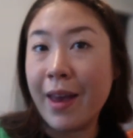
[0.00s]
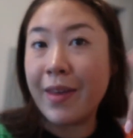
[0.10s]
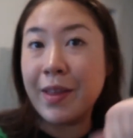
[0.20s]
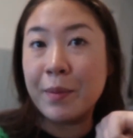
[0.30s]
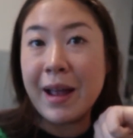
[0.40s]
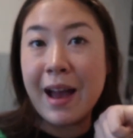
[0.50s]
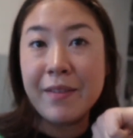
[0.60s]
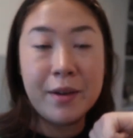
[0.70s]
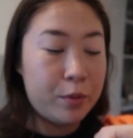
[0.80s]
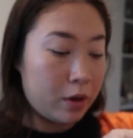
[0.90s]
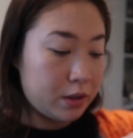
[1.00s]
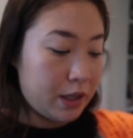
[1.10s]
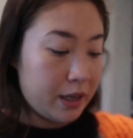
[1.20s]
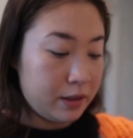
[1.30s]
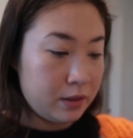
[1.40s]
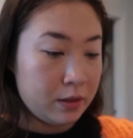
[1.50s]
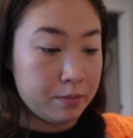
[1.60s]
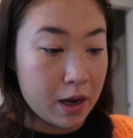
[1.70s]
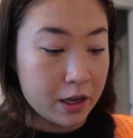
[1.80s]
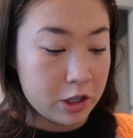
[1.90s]
And there we have it, we're all done. I'm
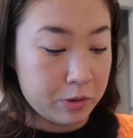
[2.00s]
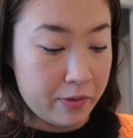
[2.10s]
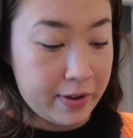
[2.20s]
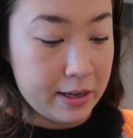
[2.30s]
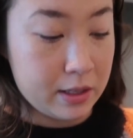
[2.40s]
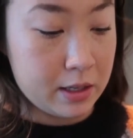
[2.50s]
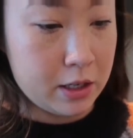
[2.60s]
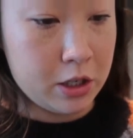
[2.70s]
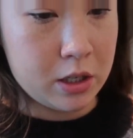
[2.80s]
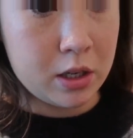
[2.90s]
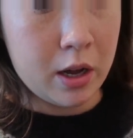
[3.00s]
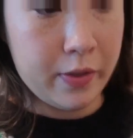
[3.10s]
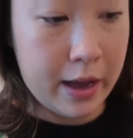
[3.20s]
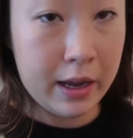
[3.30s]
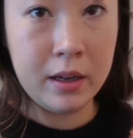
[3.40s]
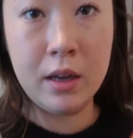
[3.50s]
not gonna touch my face because I just cut that.